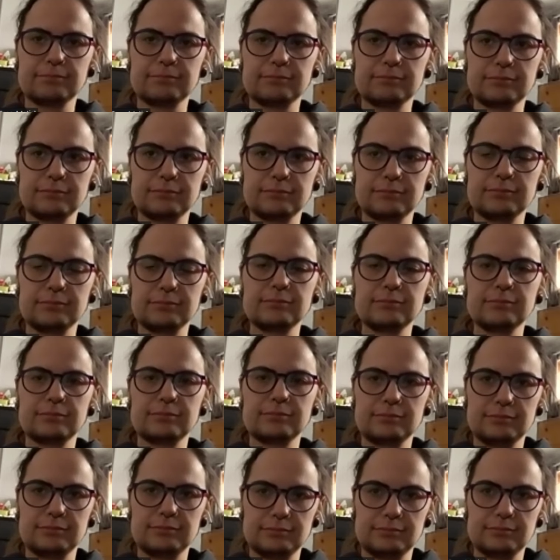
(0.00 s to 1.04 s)

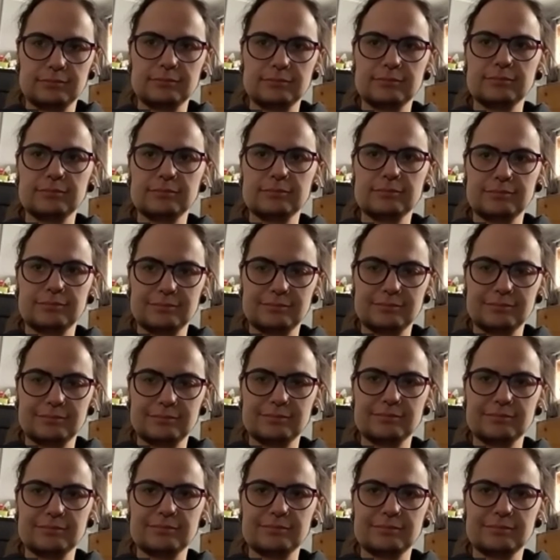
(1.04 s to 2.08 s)

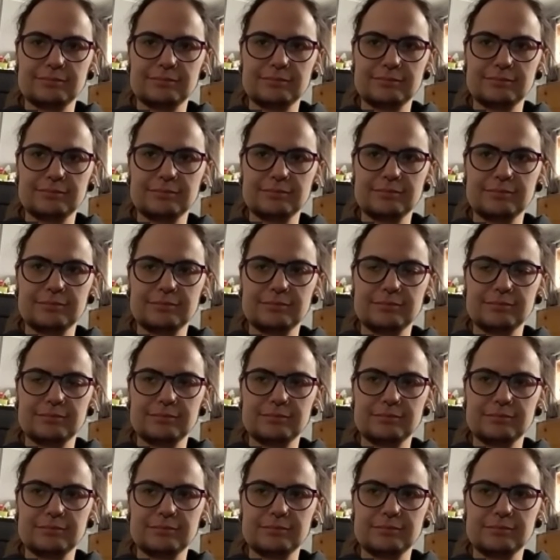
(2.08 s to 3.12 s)

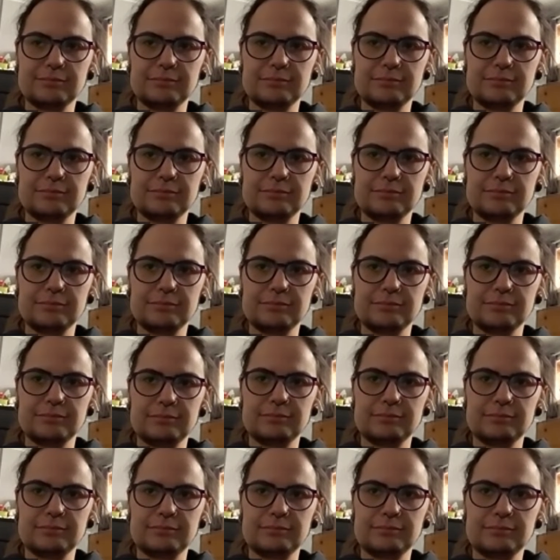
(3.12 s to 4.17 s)

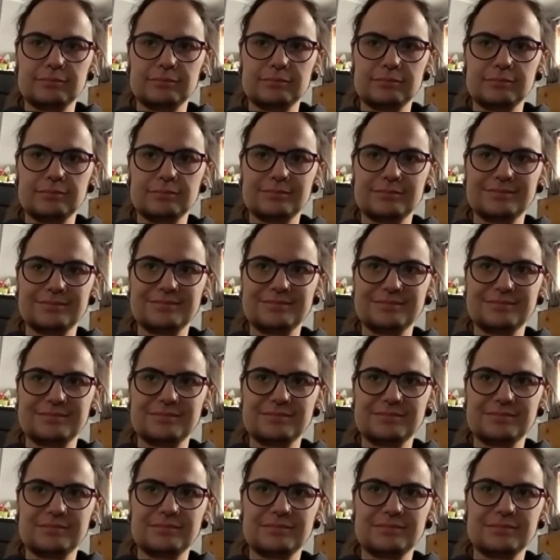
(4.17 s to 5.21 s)

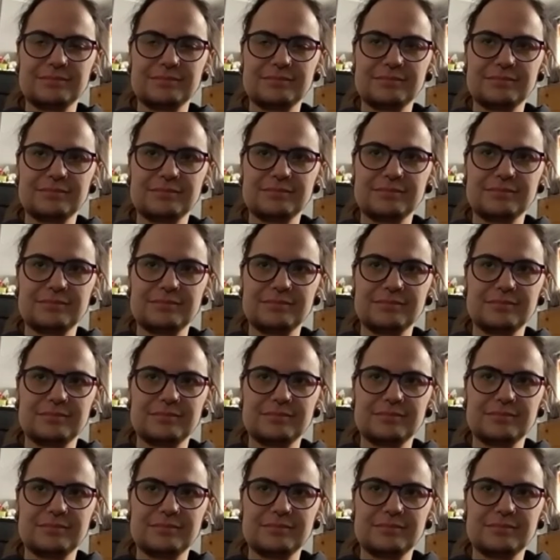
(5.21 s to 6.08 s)
[no speech]